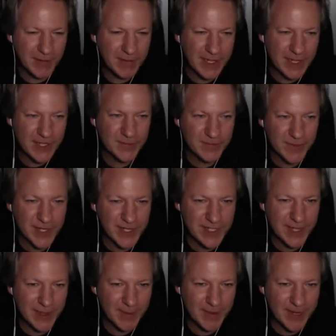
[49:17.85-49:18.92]
least reason
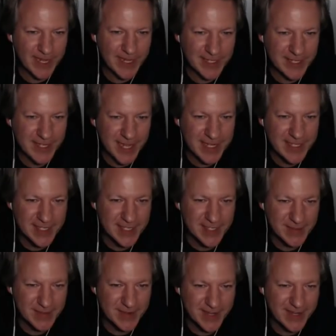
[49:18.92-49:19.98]
they would get to Lexus,
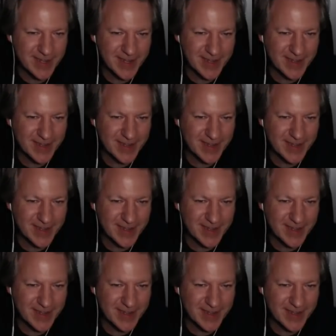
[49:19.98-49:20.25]
wouldn't it? Yeah,